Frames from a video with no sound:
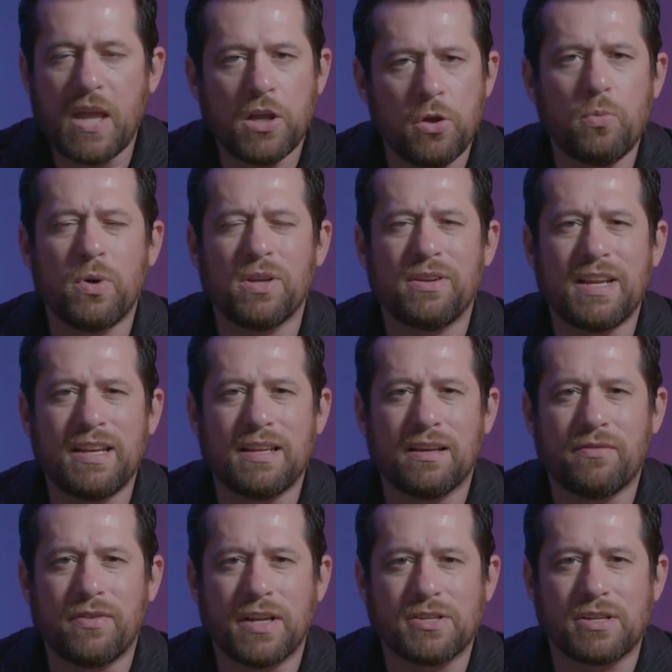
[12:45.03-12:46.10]
you will need to
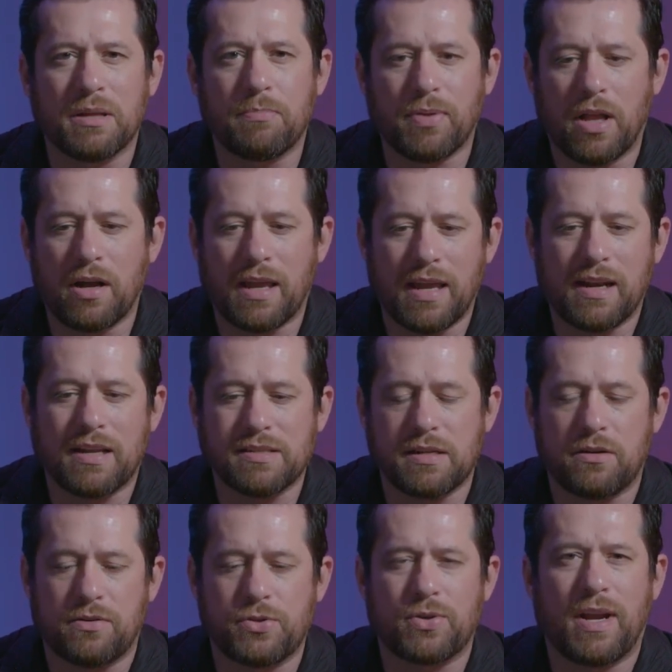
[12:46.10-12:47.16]
eventually plug in because
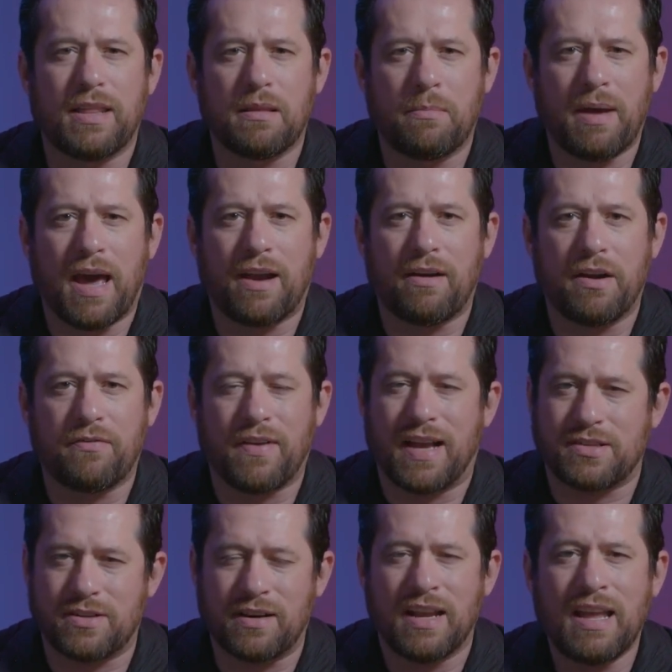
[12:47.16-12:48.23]
it'll drain the battery
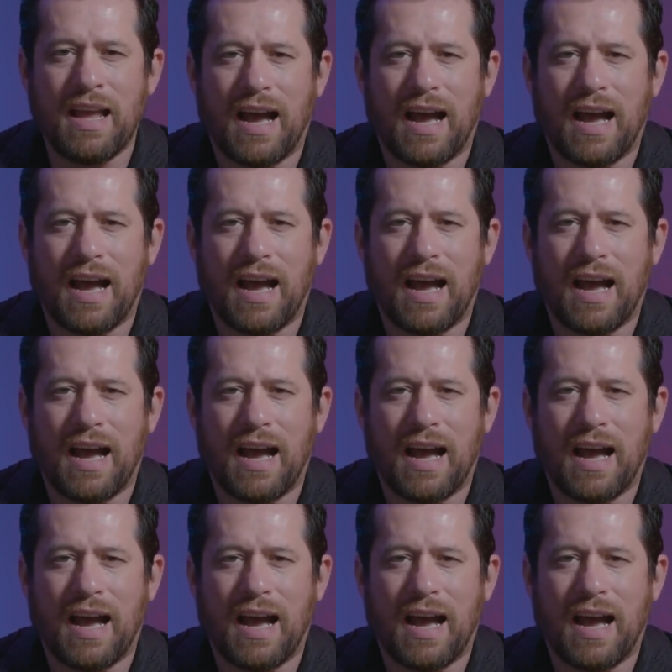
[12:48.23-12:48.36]
faster.